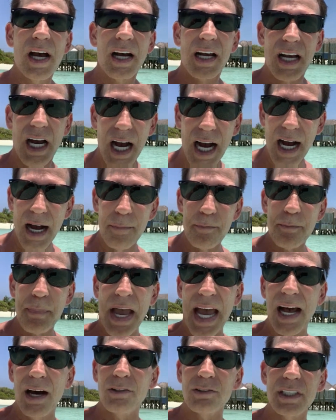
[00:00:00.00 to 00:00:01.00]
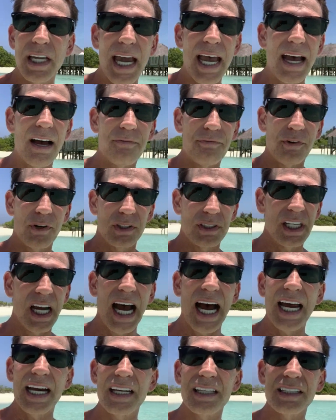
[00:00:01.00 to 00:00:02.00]
Compound efforts.
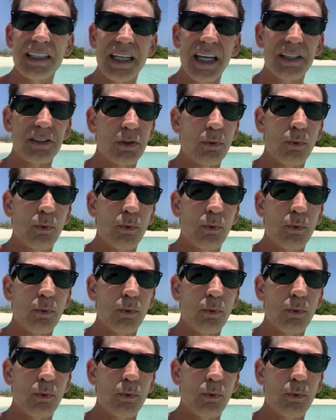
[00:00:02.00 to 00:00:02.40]
I didn't get to